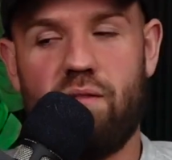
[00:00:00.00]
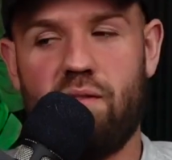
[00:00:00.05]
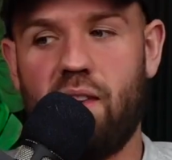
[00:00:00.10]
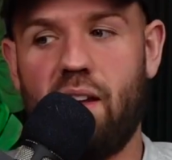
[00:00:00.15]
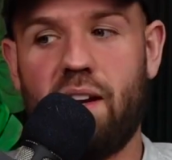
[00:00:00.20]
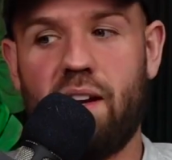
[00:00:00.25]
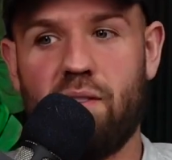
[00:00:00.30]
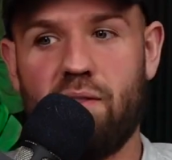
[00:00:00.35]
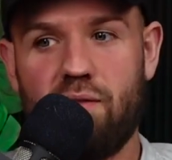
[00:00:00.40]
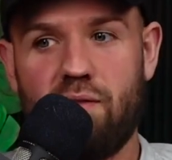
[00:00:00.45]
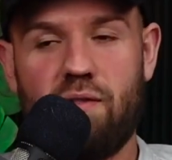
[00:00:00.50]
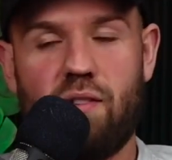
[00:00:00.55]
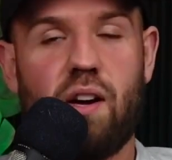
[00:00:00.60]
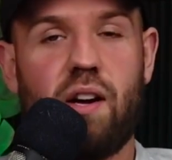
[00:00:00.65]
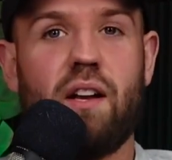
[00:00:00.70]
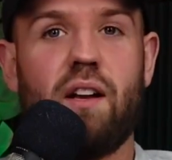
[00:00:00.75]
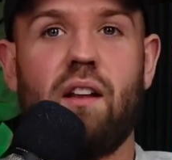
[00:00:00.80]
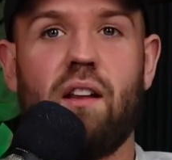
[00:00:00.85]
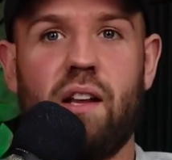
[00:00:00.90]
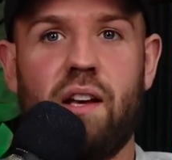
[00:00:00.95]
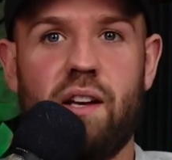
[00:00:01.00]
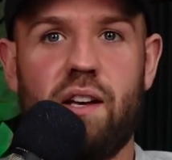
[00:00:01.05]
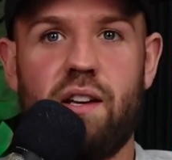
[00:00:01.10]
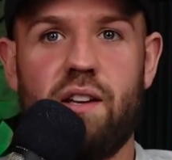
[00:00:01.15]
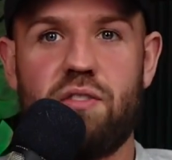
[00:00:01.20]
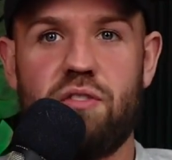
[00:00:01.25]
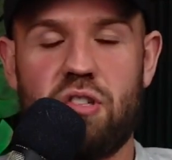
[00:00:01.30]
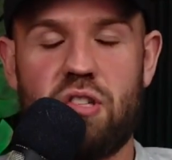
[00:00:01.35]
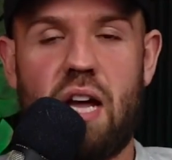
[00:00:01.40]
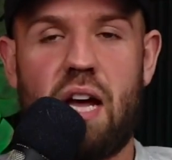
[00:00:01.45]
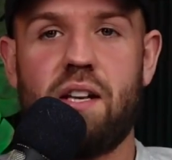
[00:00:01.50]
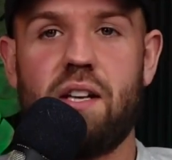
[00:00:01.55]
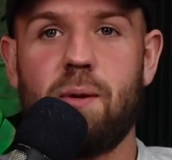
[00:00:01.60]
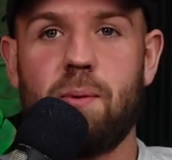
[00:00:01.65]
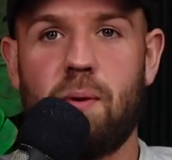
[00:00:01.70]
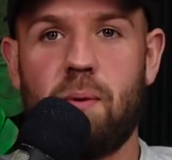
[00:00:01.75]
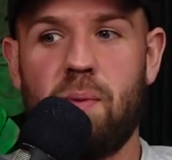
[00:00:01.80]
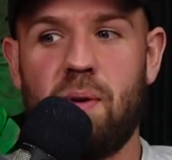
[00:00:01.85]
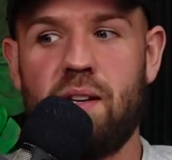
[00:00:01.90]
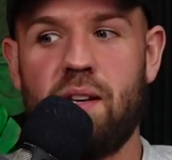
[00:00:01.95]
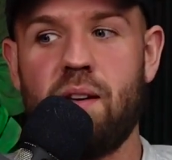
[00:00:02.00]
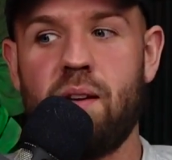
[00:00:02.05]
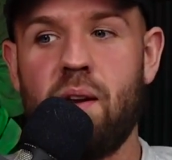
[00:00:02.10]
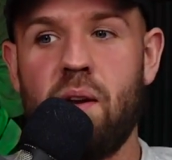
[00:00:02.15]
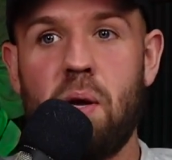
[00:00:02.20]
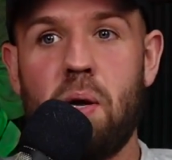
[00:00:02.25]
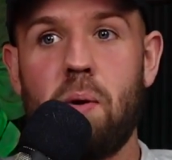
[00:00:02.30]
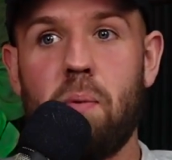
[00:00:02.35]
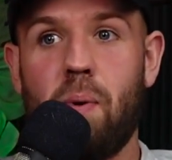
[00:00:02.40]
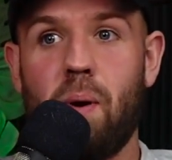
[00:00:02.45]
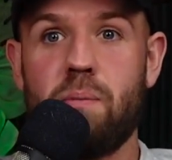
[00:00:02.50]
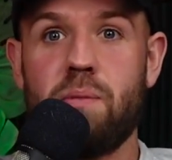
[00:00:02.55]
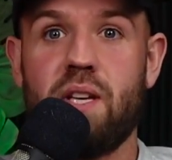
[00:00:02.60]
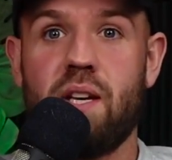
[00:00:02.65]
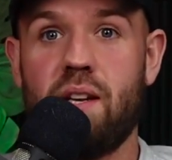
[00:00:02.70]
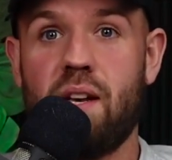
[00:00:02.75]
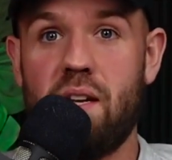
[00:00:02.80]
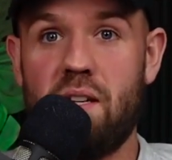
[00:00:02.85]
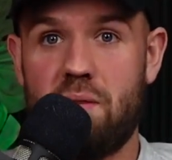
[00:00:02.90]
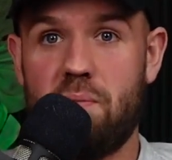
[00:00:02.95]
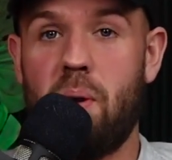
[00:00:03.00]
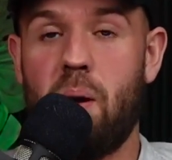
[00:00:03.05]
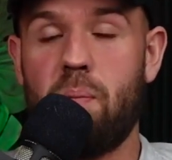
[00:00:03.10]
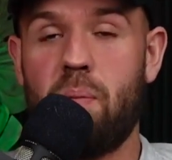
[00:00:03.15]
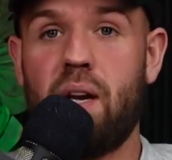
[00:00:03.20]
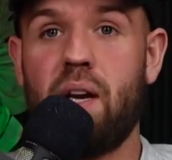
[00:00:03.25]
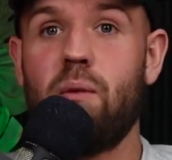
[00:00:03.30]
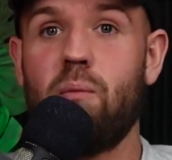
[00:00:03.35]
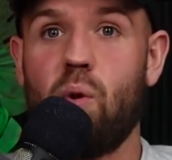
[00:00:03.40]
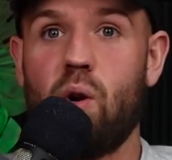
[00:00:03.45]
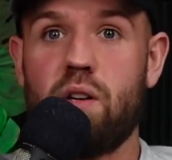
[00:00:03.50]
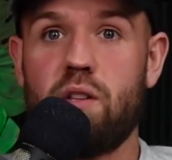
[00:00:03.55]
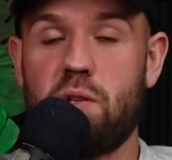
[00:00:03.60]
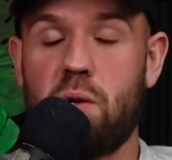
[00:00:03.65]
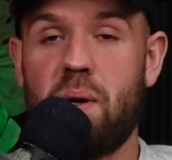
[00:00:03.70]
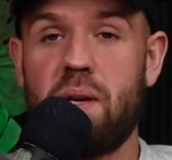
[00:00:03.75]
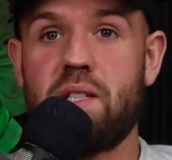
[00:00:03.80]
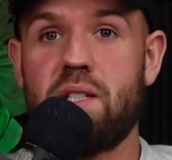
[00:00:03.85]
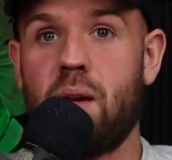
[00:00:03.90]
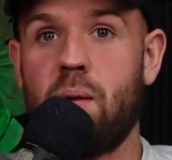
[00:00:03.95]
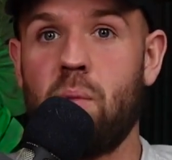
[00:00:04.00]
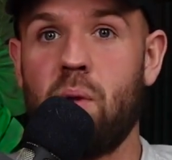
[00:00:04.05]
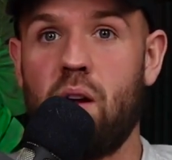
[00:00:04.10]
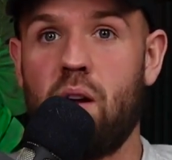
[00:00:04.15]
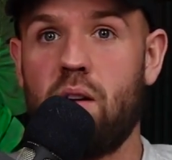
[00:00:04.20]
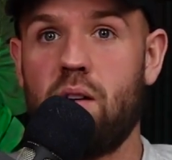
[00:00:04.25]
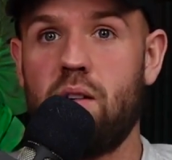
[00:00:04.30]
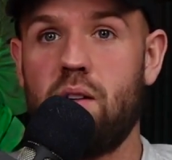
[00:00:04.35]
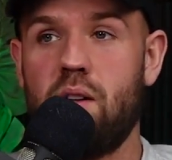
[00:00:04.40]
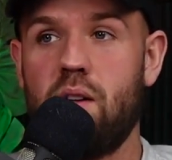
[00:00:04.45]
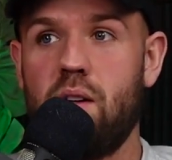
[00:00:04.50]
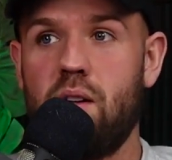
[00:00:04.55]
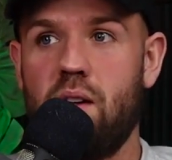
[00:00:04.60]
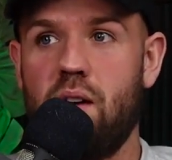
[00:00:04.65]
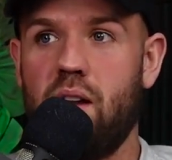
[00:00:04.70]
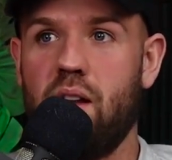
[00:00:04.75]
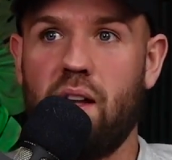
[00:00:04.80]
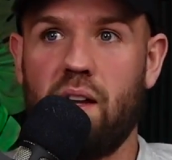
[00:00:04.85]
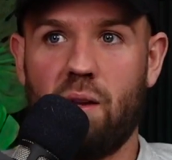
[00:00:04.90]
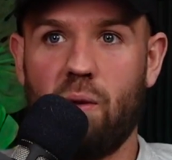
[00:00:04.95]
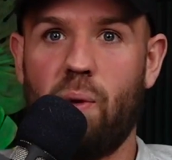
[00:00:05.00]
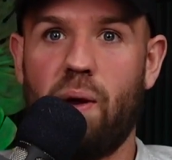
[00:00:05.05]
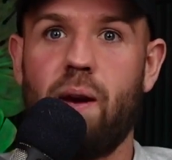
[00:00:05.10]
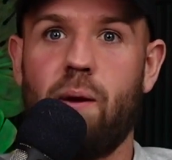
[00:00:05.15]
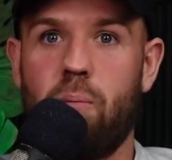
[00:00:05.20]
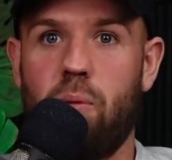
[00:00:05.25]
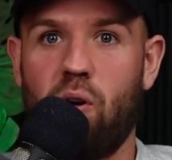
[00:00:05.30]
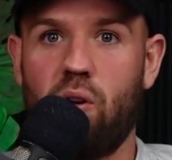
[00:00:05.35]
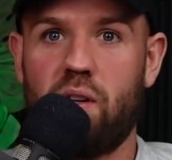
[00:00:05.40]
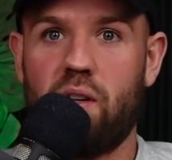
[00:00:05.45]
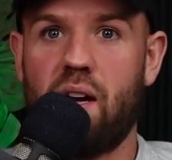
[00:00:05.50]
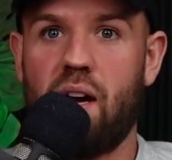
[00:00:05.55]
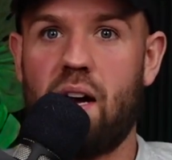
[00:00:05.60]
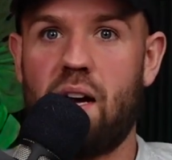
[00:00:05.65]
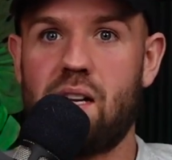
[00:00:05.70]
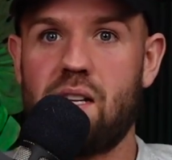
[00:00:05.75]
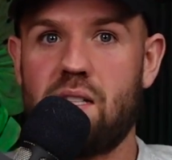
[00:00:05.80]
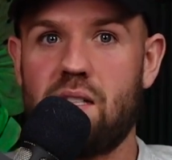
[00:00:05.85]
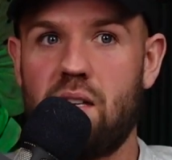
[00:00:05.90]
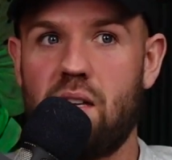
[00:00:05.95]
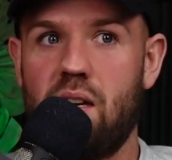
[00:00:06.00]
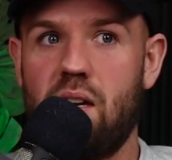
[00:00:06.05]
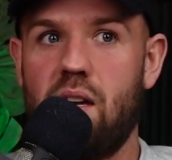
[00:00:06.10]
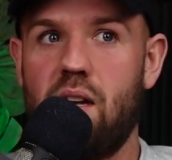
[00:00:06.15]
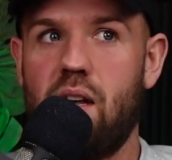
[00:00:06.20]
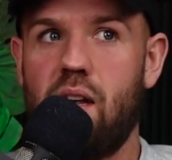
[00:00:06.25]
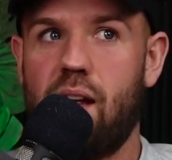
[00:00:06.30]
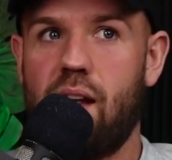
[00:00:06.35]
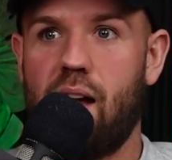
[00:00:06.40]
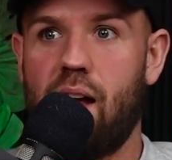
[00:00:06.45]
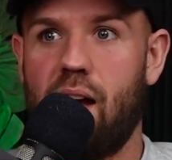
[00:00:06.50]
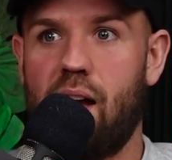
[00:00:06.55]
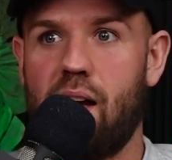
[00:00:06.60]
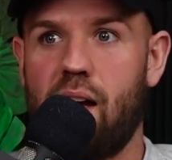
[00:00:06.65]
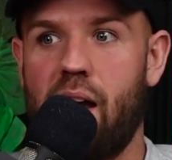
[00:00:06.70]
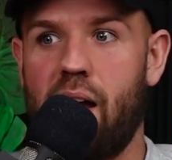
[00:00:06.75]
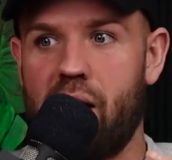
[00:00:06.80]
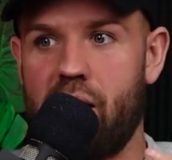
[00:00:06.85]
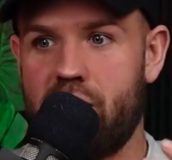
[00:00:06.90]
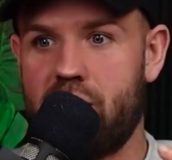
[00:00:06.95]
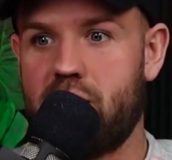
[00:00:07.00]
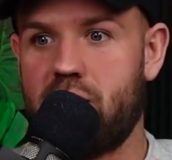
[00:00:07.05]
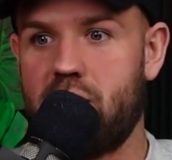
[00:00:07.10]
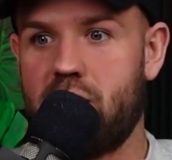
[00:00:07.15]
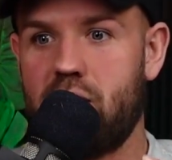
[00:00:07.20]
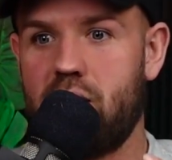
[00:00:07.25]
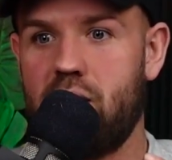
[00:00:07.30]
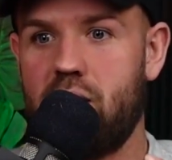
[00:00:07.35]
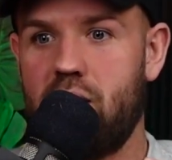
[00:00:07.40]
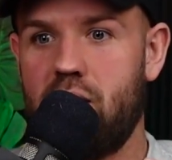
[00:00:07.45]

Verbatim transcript: like a fucking hilarious stand-up comedian, but I'm saying that's, my brain works quite similar, and like the way I podcast is